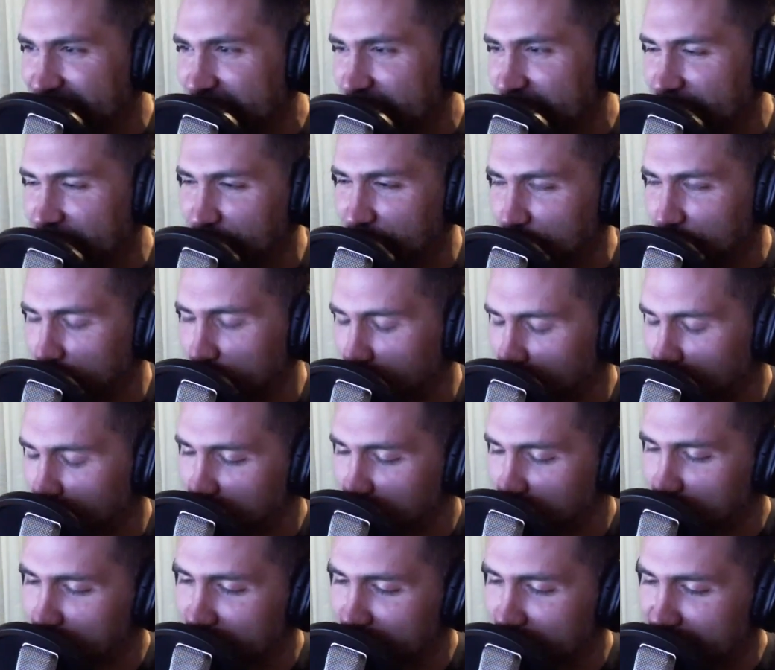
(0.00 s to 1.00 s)
thought George
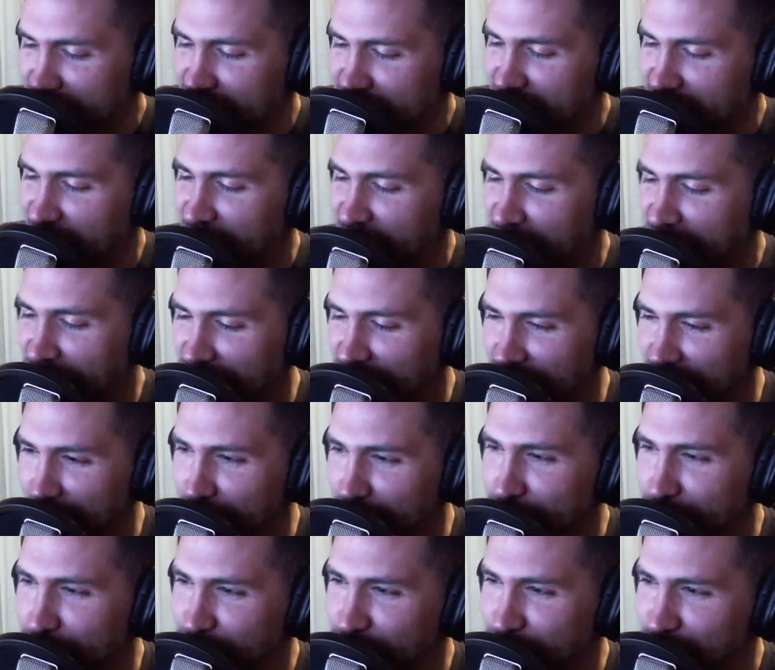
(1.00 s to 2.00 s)
was meditating on
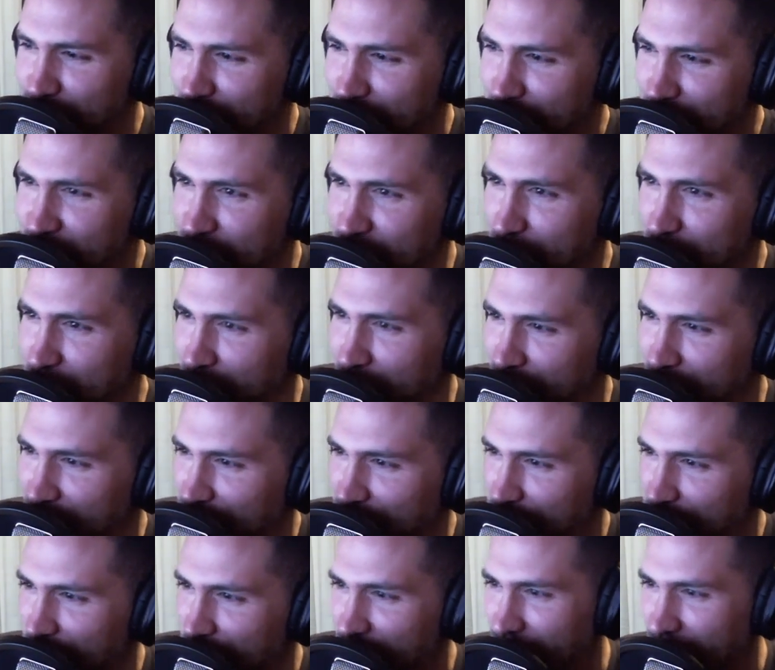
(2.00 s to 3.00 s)
that first sip of
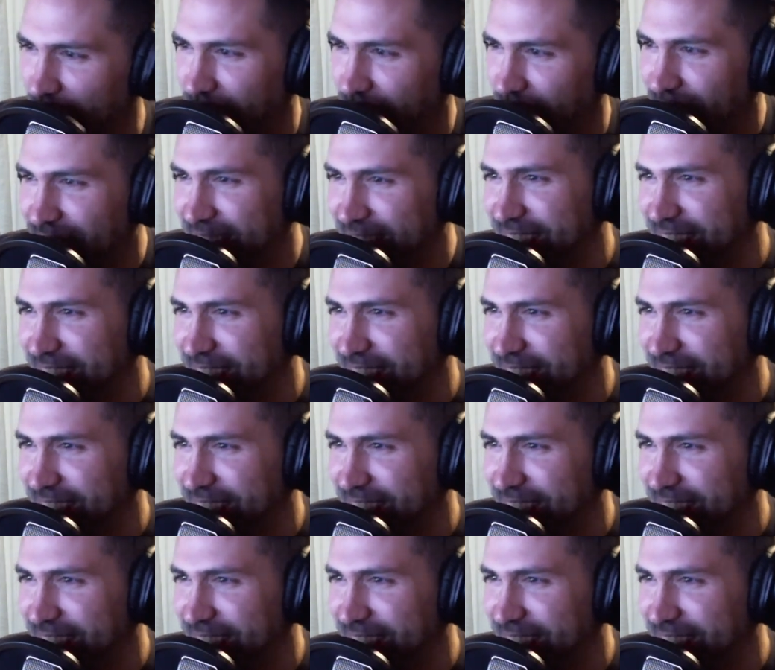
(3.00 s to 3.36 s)
his beer.